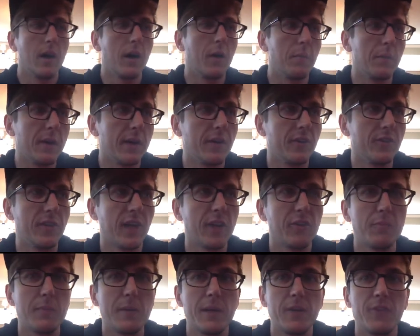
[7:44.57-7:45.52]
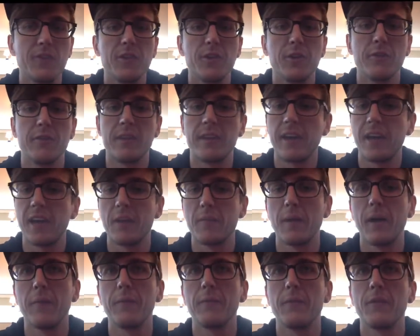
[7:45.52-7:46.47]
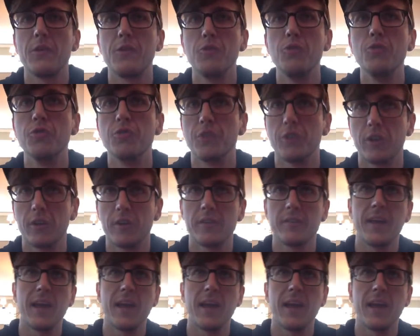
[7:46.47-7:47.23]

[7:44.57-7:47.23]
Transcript: Because that means that you're thinking about the user.